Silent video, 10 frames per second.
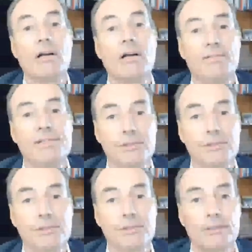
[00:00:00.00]

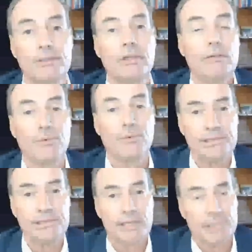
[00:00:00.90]
artificial free
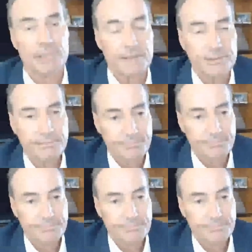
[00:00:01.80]
money stimulus.